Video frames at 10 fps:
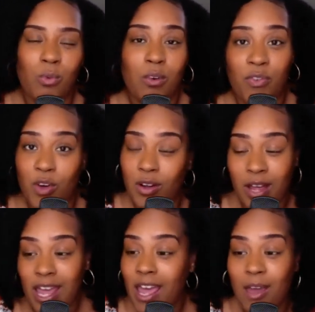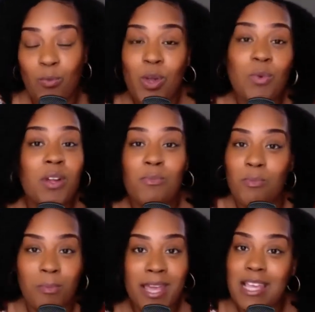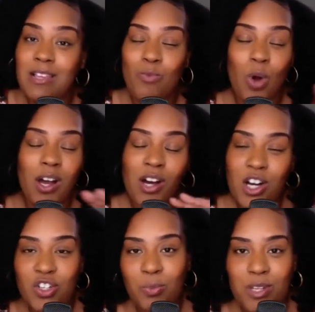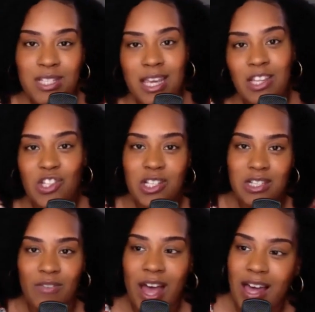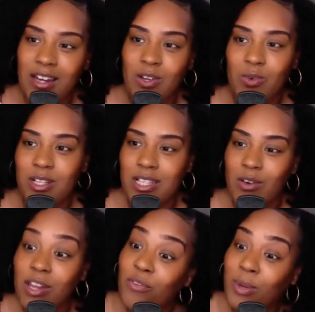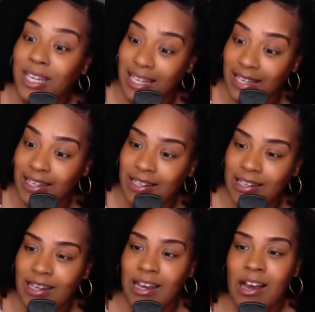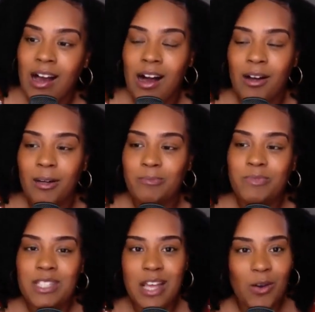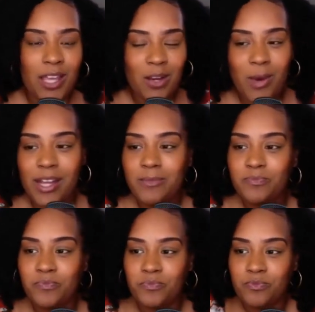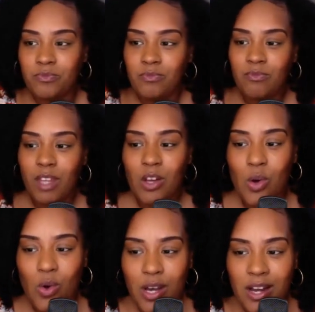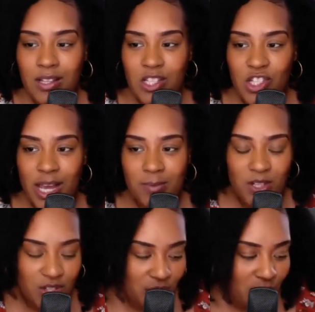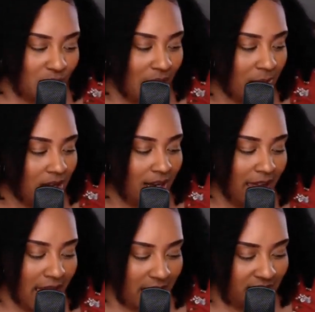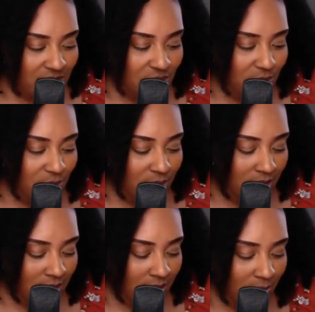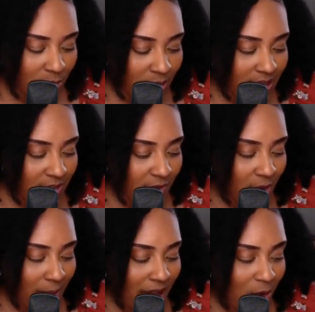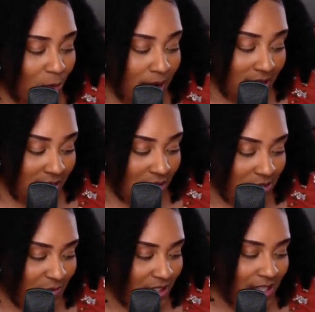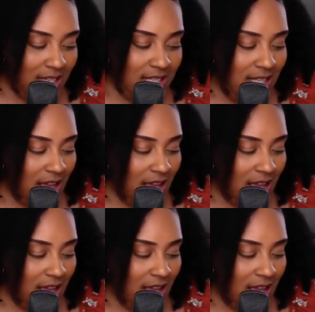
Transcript: for, and we would be 100% justified in doing so if we did. So anyway, going on to chapter 2, I'm gonna have to read from my written notes for this,